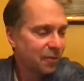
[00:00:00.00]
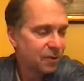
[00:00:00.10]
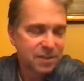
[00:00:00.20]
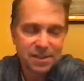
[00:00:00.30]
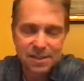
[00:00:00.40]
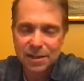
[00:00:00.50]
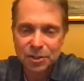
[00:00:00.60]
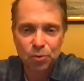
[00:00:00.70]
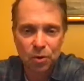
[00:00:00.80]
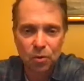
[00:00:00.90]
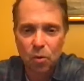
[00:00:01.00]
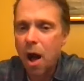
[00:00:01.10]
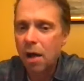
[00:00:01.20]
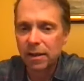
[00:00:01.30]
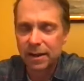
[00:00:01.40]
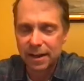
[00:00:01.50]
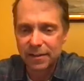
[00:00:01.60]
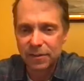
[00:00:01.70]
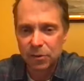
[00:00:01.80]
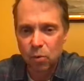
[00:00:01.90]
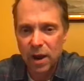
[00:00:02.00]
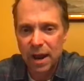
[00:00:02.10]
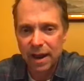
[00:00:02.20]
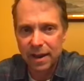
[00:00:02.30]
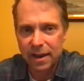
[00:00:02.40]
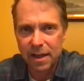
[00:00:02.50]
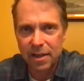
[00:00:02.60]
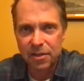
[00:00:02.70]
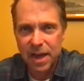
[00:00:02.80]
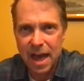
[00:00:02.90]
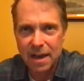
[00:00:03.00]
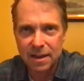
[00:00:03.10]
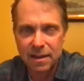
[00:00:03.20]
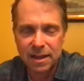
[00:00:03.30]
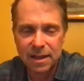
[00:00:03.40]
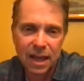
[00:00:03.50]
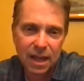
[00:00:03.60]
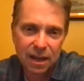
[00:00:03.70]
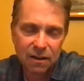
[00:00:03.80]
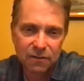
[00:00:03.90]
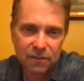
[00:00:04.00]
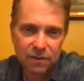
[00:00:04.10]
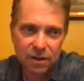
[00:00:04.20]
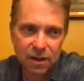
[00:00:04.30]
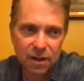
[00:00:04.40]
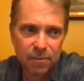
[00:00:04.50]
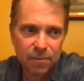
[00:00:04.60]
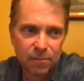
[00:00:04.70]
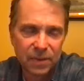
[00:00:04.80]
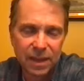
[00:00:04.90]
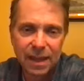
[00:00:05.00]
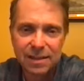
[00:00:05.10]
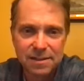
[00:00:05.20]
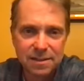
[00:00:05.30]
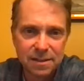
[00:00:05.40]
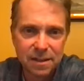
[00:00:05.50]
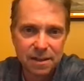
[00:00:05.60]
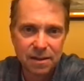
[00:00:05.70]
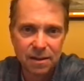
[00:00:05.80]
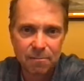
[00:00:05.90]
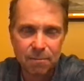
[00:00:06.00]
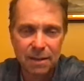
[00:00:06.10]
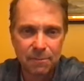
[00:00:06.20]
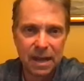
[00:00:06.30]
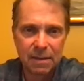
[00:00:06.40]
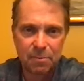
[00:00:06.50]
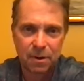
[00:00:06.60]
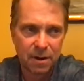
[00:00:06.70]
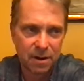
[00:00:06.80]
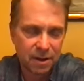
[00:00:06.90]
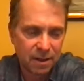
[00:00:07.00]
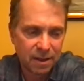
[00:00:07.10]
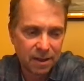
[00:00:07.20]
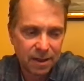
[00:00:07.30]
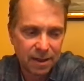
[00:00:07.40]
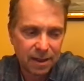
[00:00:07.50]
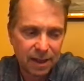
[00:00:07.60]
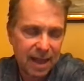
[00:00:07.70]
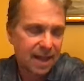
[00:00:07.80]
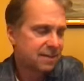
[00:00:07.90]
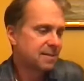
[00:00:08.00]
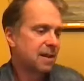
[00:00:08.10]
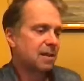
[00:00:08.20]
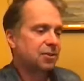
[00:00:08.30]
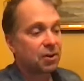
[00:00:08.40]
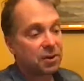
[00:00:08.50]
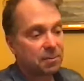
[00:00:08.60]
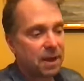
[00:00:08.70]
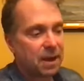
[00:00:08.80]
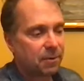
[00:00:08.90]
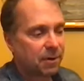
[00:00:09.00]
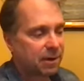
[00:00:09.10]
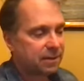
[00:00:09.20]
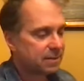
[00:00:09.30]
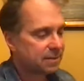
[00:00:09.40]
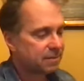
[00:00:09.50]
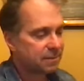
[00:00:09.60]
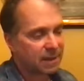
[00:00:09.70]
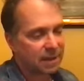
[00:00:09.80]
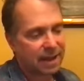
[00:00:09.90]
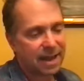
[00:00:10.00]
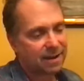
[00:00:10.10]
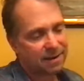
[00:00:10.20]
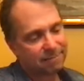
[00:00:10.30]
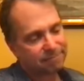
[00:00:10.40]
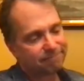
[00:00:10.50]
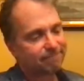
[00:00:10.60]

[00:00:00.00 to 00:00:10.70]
there's a sensual quality to the way that the ink hits my paper. And I'll show you the paper. Again,